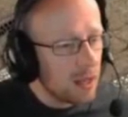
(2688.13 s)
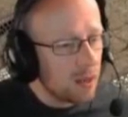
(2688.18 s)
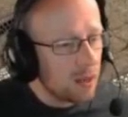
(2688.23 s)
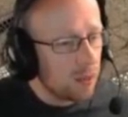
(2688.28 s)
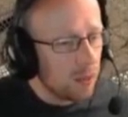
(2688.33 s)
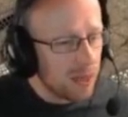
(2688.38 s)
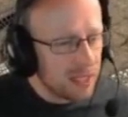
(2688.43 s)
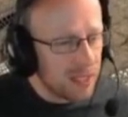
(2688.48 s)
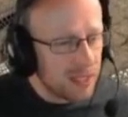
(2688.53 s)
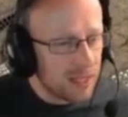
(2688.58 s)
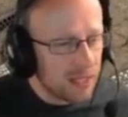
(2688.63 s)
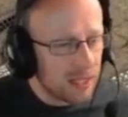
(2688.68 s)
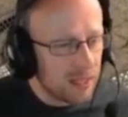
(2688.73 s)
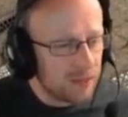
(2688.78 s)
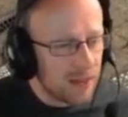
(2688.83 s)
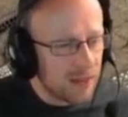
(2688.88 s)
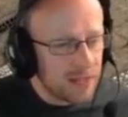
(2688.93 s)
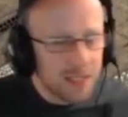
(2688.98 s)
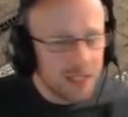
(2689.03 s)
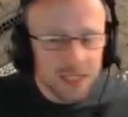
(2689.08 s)
We need to take
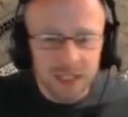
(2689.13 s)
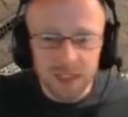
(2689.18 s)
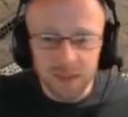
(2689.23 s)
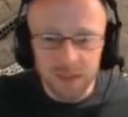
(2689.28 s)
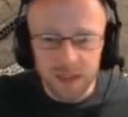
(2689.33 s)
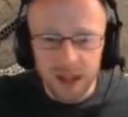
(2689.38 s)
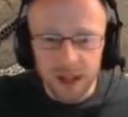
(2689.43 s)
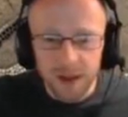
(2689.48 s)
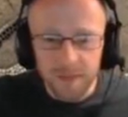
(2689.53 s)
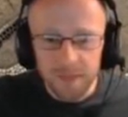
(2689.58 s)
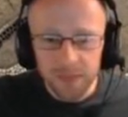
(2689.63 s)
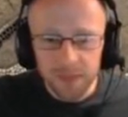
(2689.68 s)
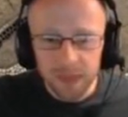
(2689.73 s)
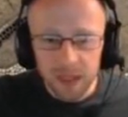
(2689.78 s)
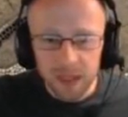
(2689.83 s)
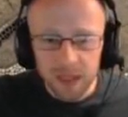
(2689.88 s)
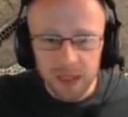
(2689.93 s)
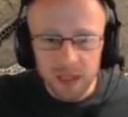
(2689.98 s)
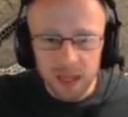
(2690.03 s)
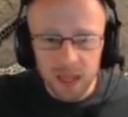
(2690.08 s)
advantage of that.
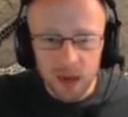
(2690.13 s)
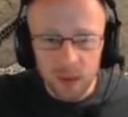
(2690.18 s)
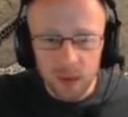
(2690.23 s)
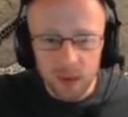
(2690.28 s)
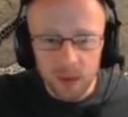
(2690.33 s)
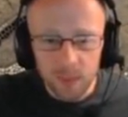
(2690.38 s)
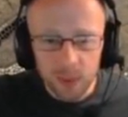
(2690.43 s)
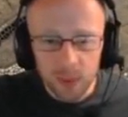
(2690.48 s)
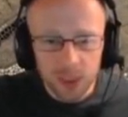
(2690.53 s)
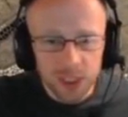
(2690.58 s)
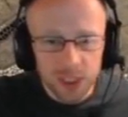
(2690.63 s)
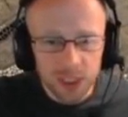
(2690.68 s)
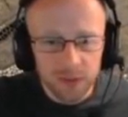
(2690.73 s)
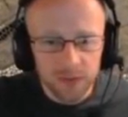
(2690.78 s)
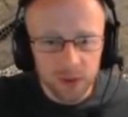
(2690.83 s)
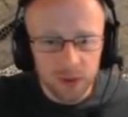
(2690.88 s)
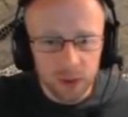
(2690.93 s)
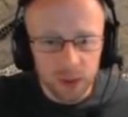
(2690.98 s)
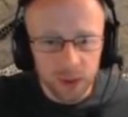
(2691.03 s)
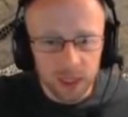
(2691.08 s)
So, pushing
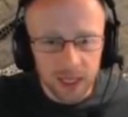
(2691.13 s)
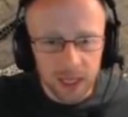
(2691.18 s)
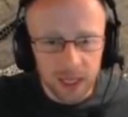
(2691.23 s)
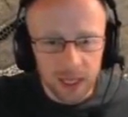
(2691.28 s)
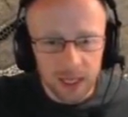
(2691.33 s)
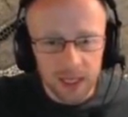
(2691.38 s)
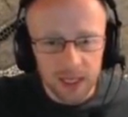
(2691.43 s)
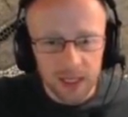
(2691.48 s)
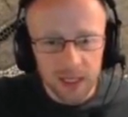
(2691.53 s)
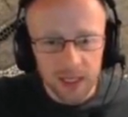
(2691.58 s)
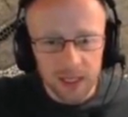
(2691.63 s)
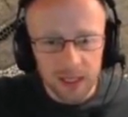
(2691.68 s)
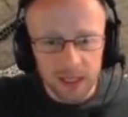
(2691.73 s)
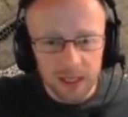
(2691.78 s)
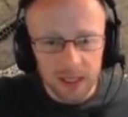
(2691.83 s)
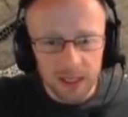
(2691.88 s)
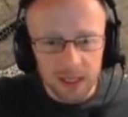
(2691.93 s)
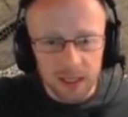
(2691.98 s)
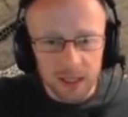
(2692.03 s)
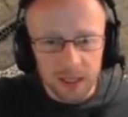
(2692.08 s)
forward here.
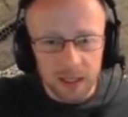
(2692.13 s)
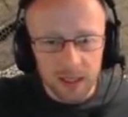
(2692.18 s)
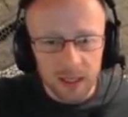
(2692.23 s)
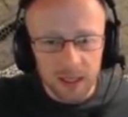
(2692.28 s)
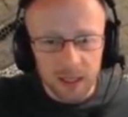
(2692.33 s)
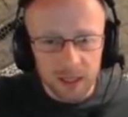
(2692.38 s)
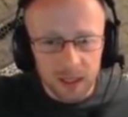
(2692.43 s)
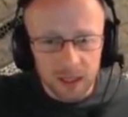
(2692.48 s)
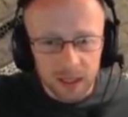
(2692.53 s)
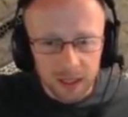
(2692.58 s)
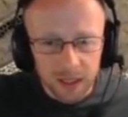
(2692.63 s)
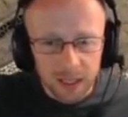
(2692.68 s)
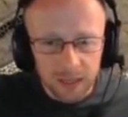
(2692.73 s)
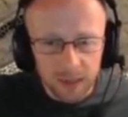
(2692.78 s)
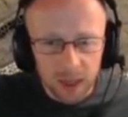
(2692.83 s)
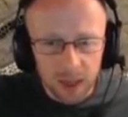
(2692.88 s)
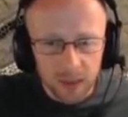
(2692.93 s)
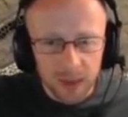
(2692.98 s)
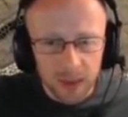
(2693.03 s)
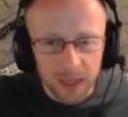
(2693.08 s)

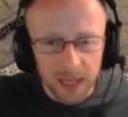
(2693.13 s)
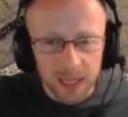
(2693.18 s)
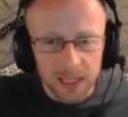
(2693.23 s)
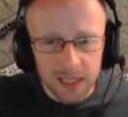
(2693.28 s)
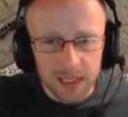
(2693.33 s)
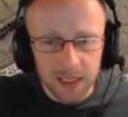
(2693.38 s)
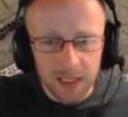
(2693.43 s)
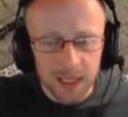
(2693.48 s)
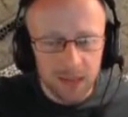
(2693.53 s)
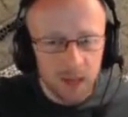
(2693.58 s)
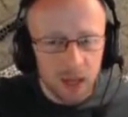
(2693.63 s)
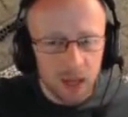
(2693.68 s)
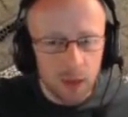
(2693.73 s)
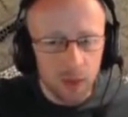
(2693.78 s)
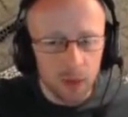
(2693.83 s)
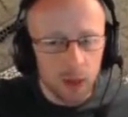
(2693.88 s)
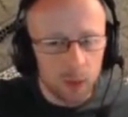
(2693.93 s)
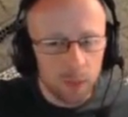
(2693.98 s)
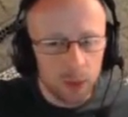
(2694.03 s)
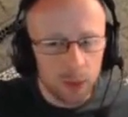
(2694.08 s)
Keep going, lads. Keep going.
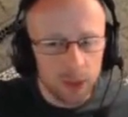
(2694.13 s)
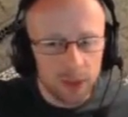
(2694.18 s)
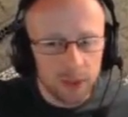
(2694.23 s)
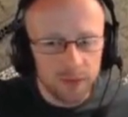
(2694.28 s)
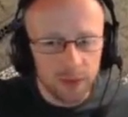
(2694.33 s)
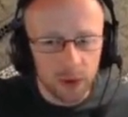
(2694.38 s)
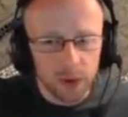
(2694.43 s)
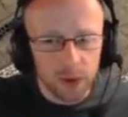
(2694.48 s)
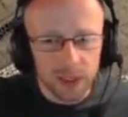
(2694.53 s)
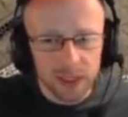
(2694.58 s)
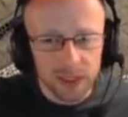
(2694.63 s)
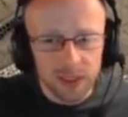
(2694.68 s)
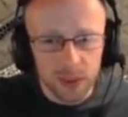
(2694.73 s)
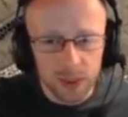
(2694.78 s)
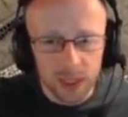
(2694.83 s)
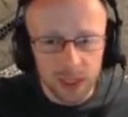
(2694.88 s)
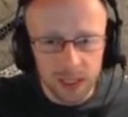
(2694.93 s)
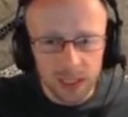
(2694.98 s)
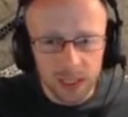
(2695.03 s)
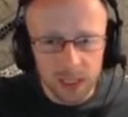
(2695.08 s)
We've got to push forward as
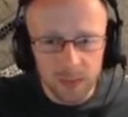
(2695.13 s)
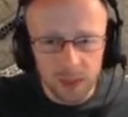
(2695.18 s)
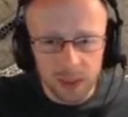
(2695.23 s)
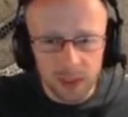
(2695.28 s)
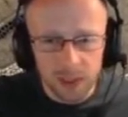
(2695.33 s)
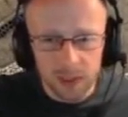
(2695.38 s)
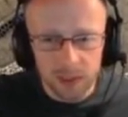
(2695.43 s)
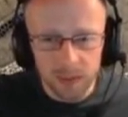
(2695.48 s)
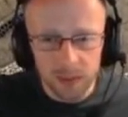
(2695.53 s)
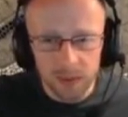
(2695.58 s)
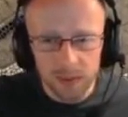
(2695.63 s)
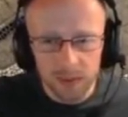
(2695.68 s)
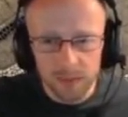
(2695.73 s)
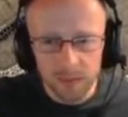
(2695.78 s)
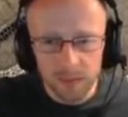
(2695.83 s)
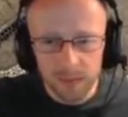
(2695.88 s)
quickly as possible.